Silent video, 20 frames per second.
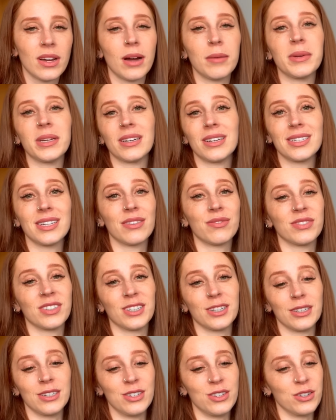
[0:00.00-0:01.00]
I mean, I
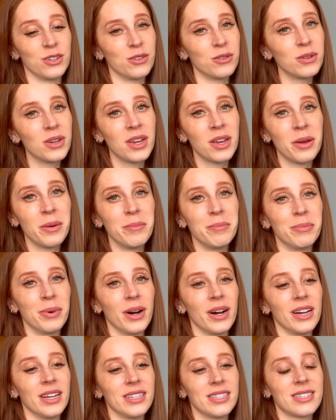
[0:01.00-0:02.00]
definitely do,
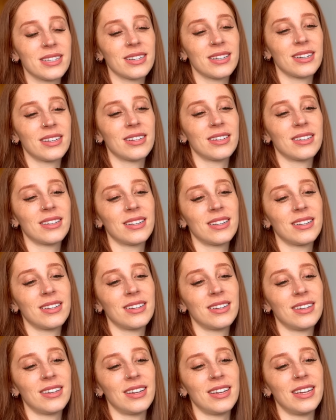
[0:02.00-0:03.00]
but
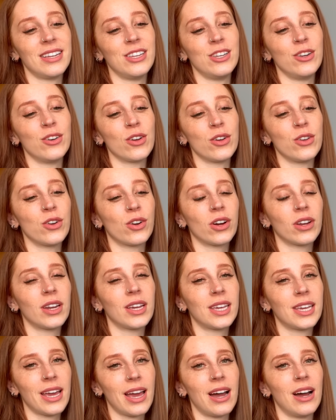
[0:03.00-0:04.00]
you know, you're gonna
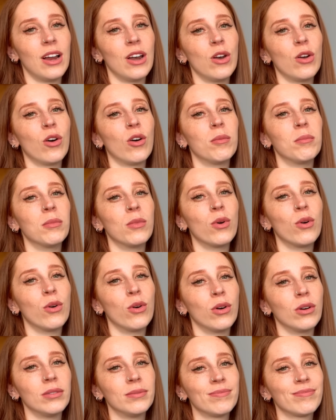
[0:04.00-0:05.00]
get a lot
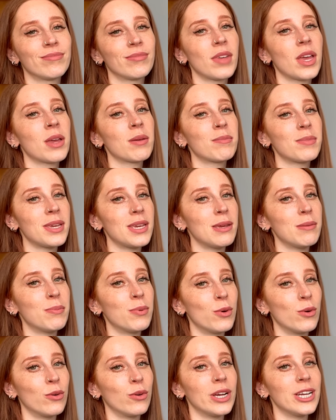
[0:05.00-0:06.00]
more
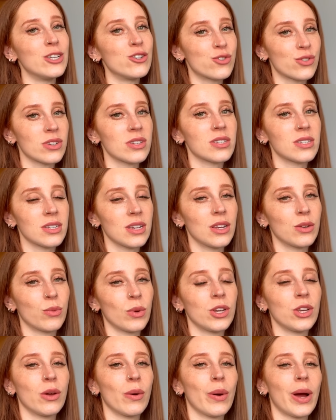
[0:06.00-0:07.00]
people interested
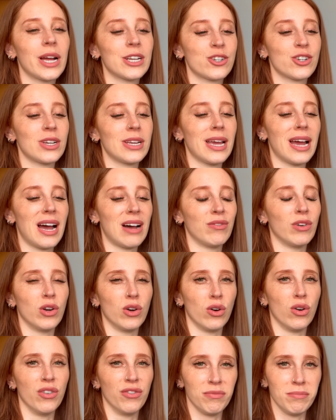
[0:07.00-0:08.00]
when you actually have a
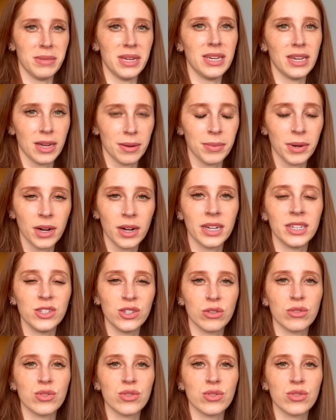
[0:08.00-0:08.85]
lot of meaning behind your